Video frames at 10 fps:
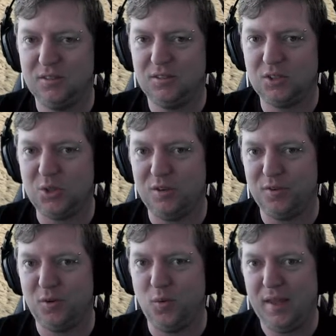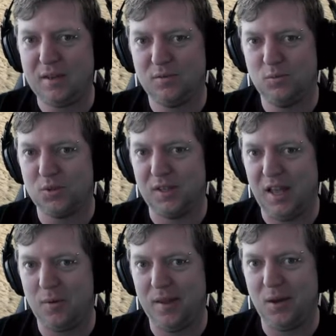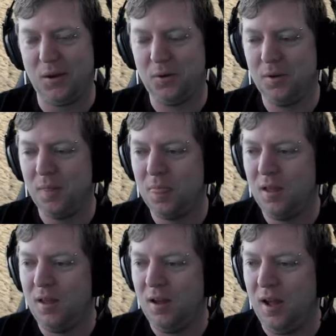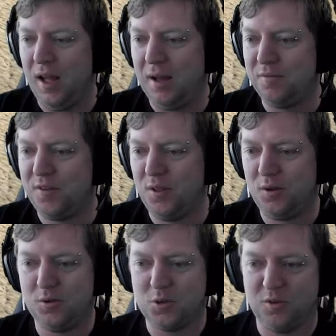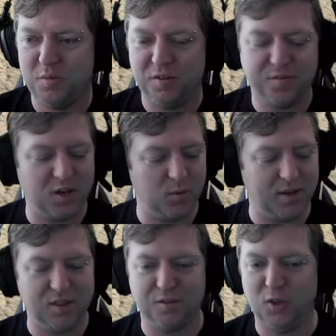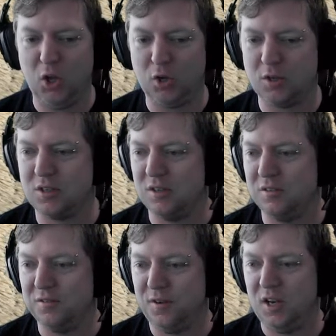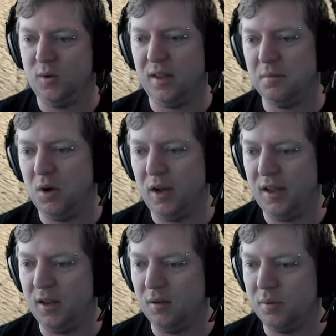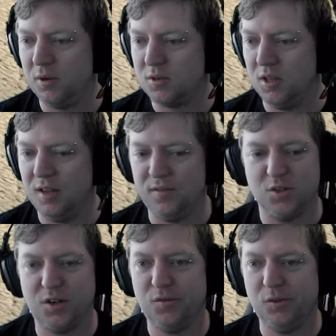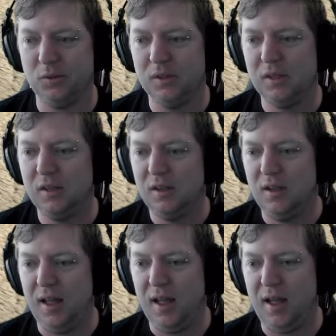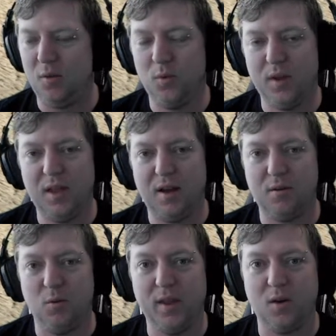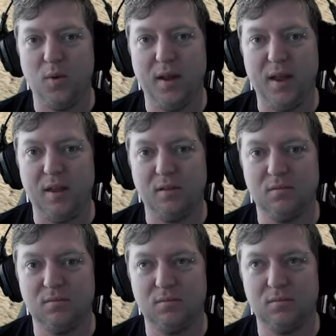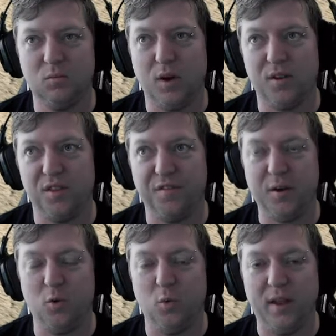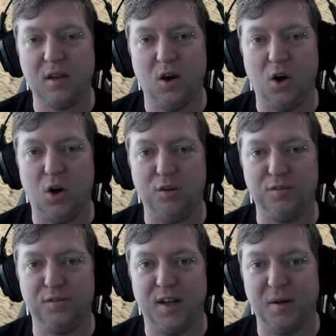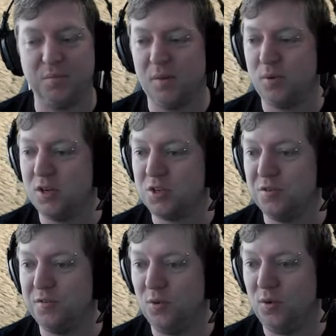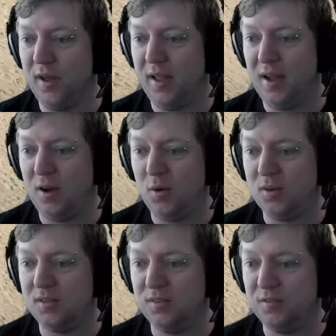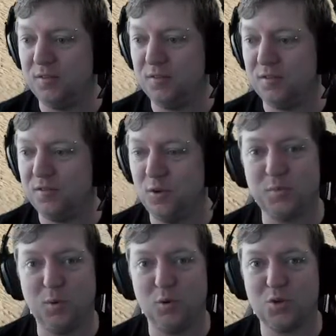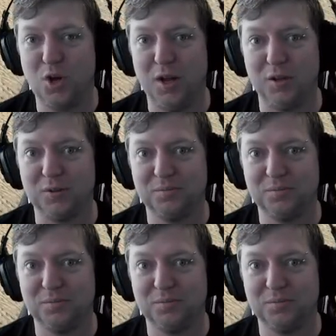just over a week. We'll see how we go. For those who have been following the vlogs and following my personal life in general, we are a week away. We're in the final week of preparation for our firstborn child.